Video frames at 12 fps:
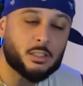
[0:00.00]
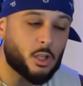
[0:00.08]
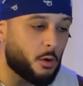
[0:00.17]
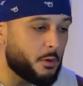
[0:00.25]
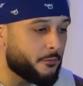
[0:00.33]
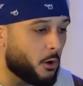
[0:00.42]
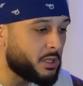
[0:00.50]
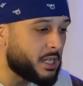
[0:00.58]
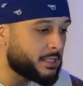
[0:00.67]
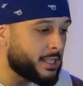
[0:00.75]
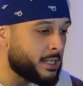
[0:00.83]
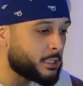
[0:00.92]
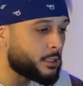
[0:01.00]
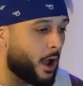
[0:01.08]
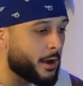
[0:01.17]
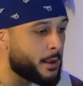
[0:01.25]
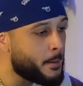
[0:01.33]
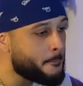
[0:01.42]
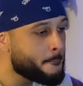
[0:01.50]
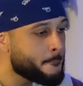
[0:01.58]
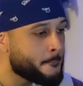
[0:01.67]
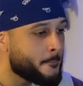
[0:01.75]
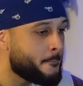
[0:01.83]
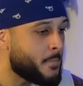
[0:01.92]
So before we get things started,
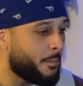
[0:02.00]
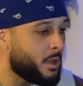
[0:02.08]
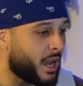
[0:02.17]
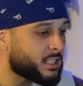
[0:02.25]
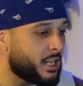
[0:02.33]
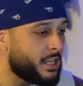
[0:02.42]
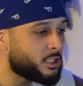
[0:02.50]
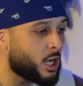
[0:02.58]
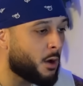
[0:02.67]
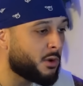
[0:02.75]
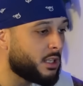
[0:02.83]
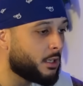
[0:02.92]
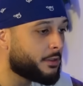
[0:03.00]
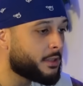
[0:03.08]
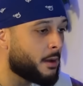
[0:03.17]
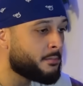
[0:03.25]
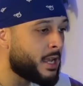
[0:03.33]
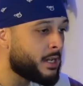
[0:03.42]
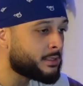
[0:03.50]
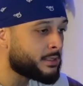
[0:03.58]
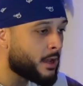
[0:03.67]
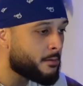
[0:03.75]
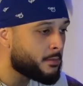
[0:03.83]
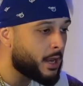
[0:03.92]
maybe I should hit y'all with a little thumbnail,
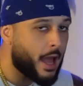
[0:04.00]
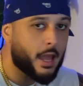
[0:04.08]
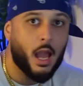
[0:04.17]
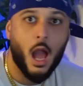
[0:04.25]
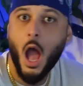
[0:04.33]
something like,